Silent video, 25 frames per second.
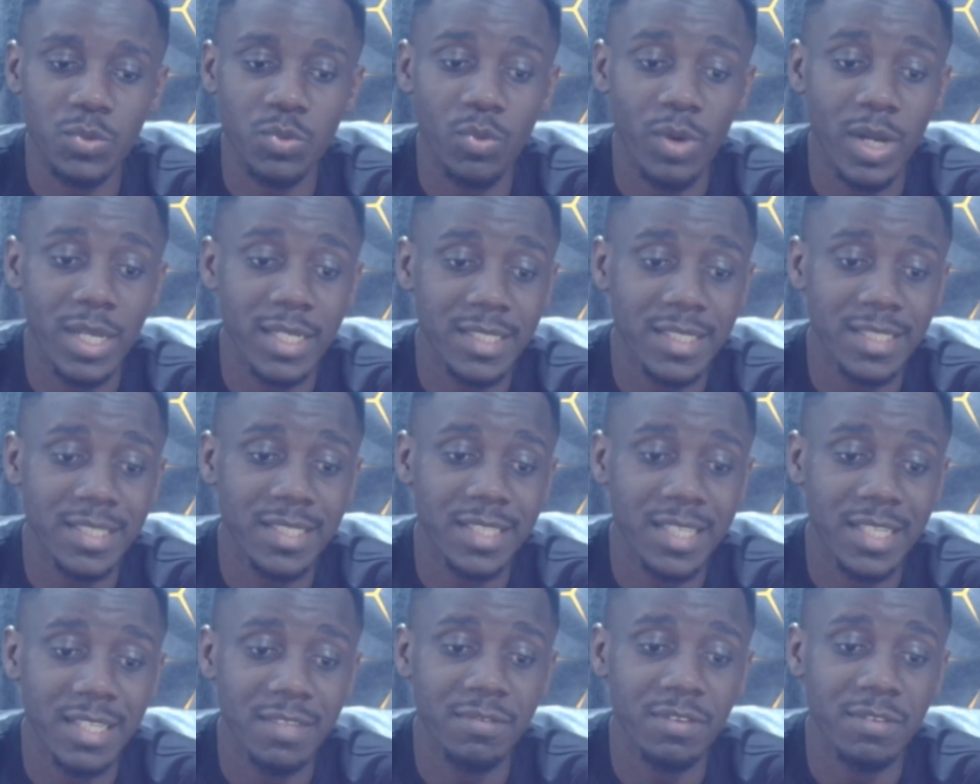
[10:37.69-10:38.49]
once
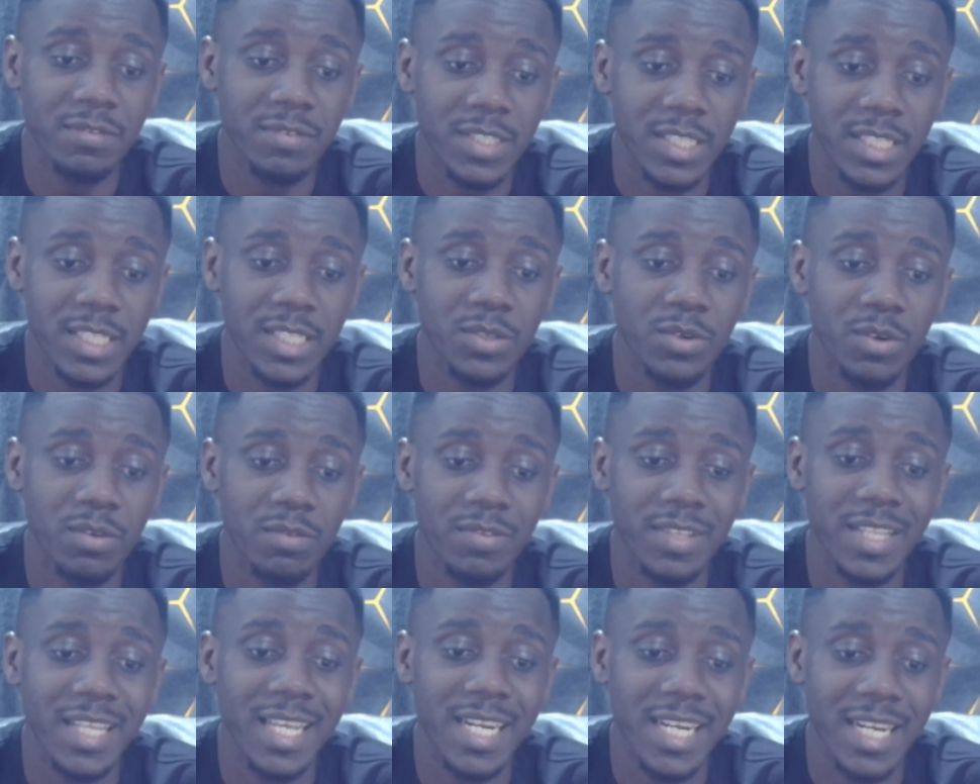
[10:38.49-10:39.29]
in 15
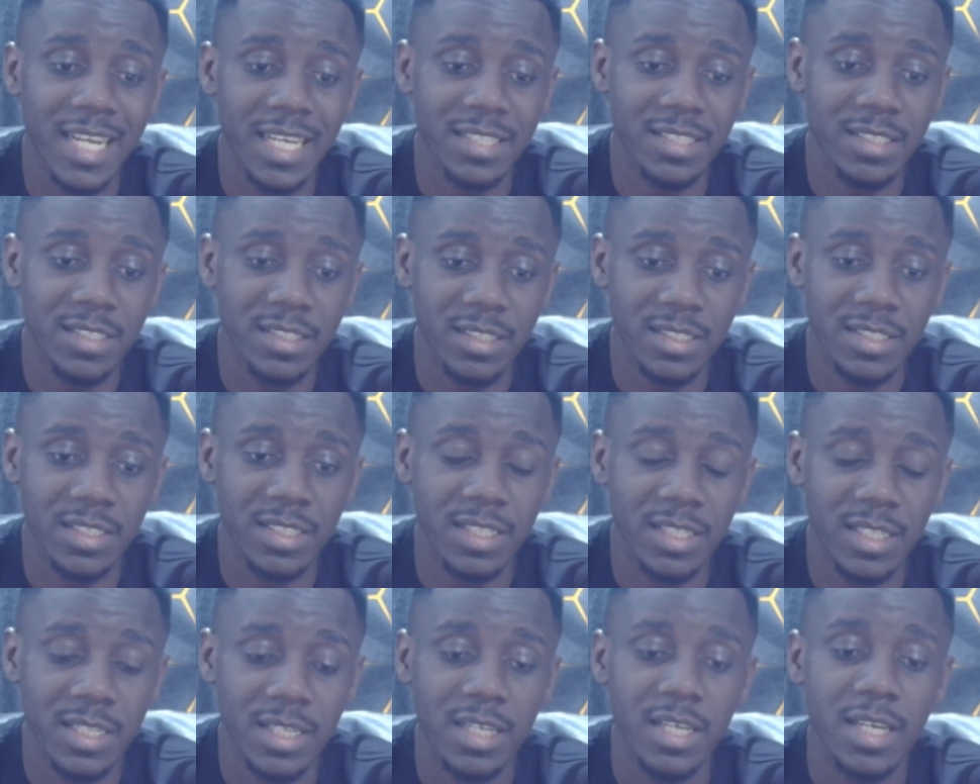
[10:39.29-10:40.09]
of their last
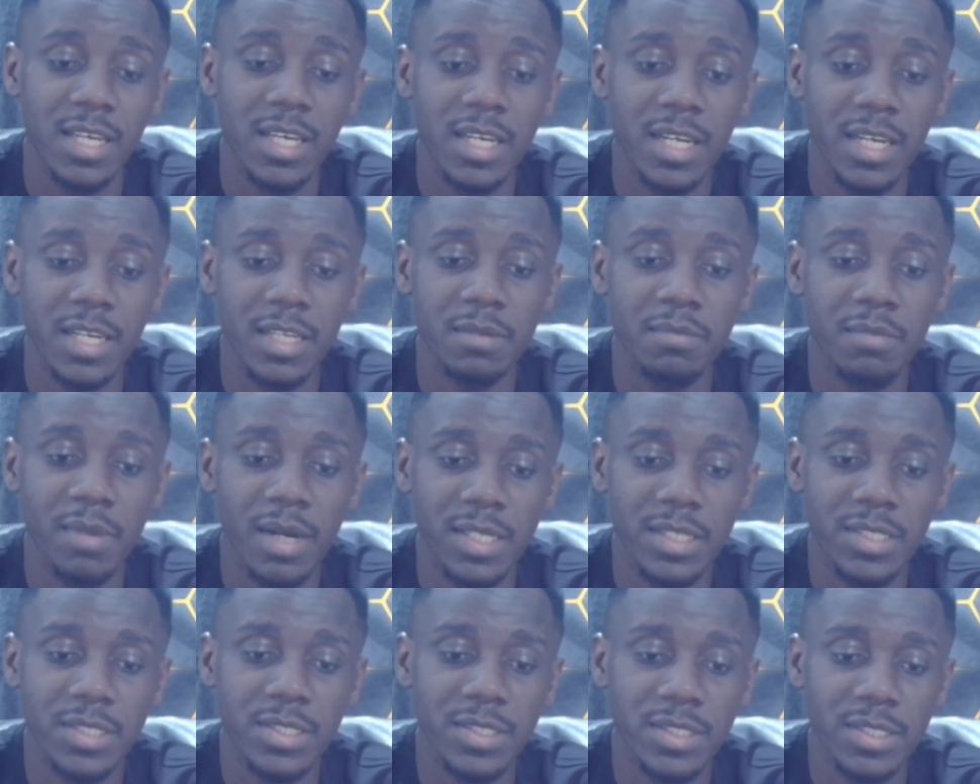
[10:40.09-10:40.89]
16 league
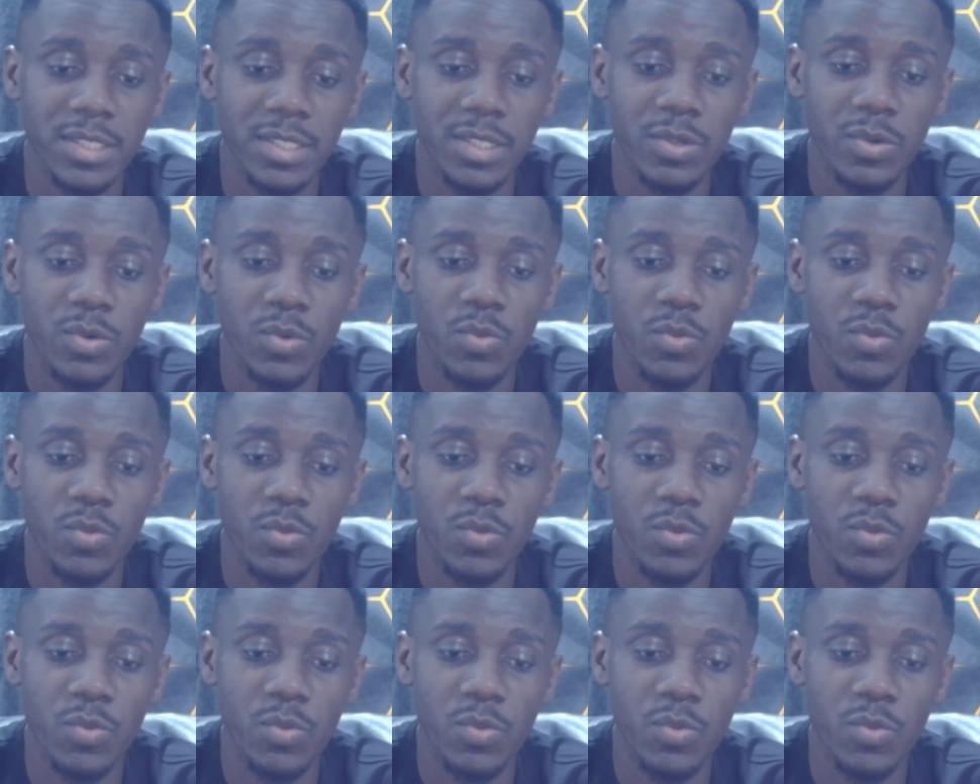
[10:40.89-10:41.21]
matches,